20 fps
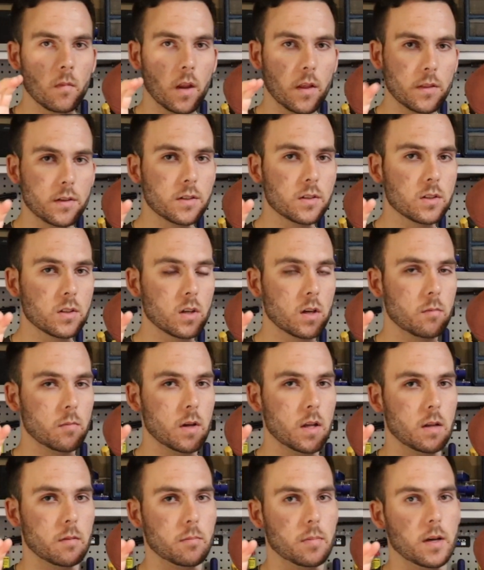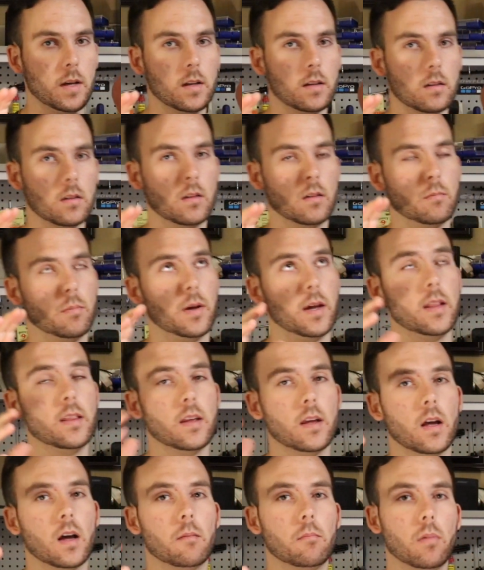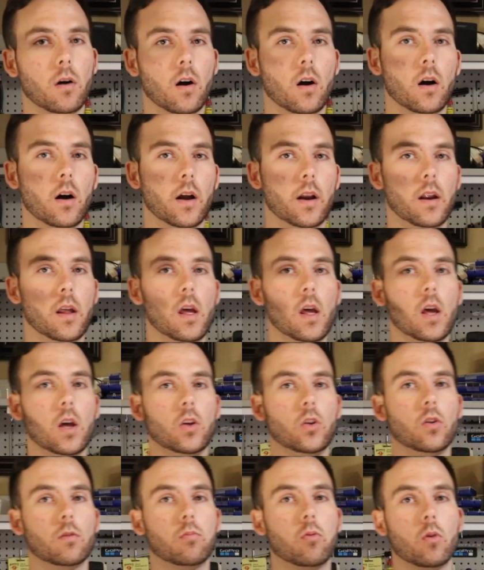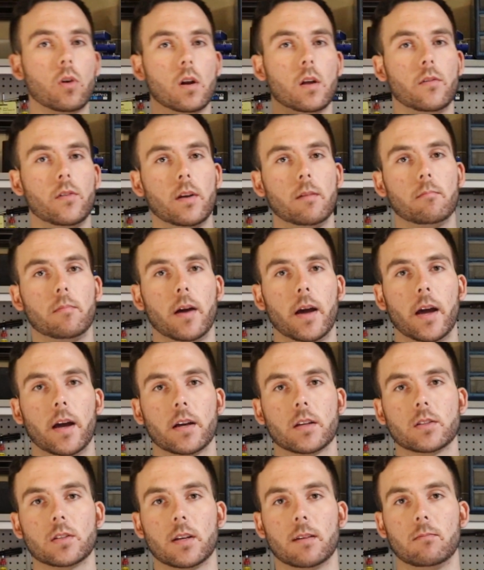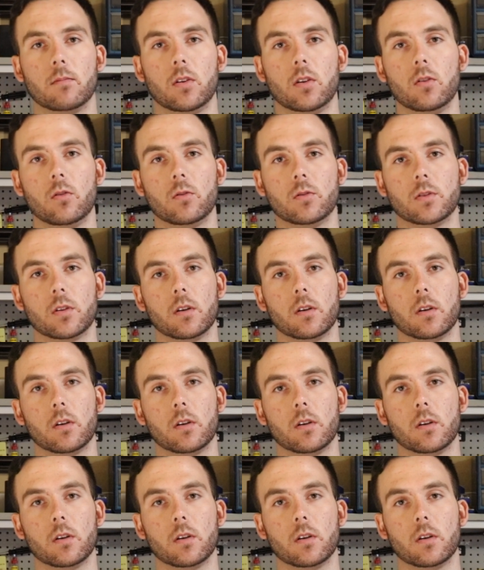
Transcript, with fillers: Now, this is going to be depict, dependent upon your point of impact some too.